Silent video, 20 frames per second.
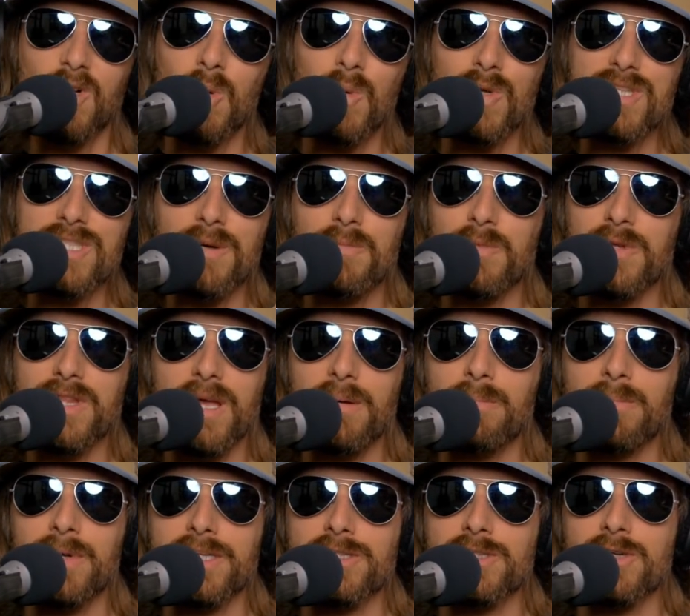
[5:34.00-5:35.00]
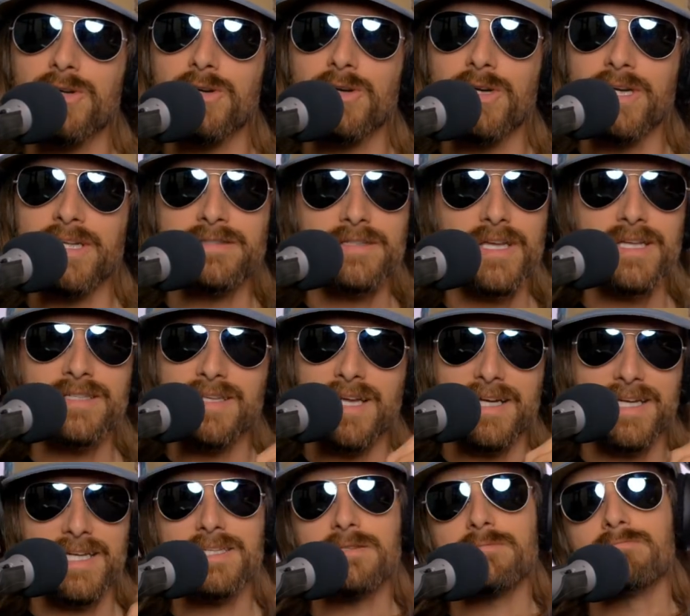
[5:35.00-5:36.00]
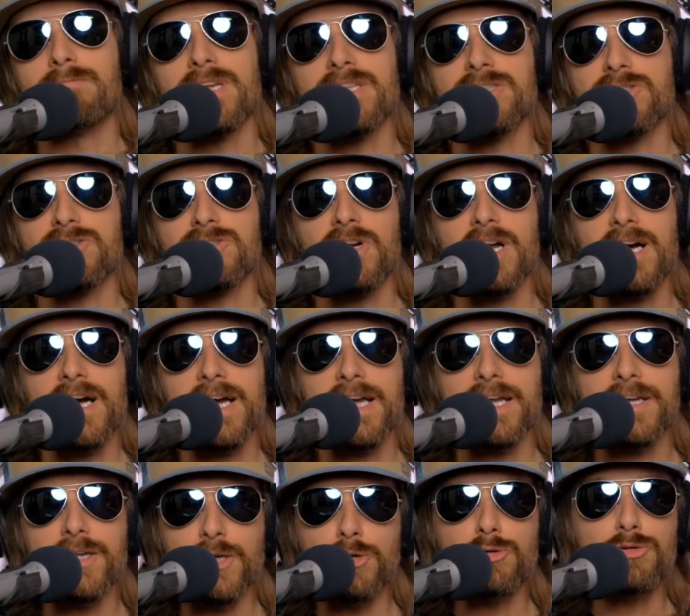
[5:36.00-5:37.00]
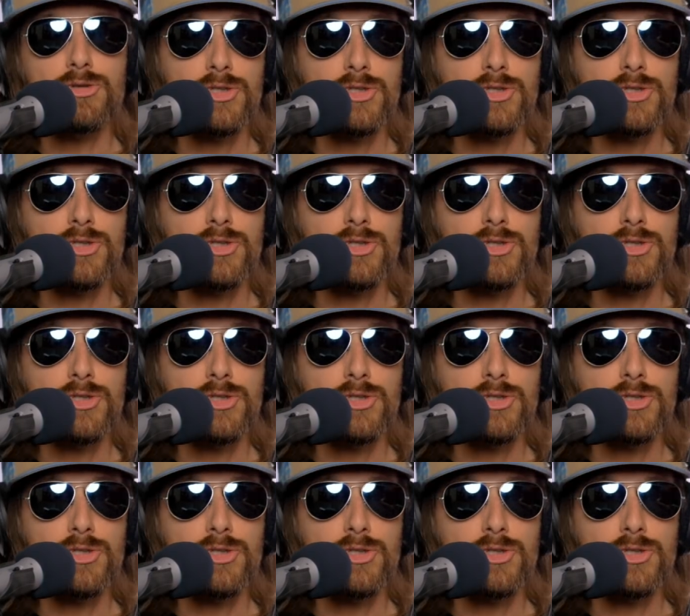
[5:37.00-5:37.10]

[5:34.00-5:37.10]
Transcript: what's up with that picture? It's like he's mid-stride. Who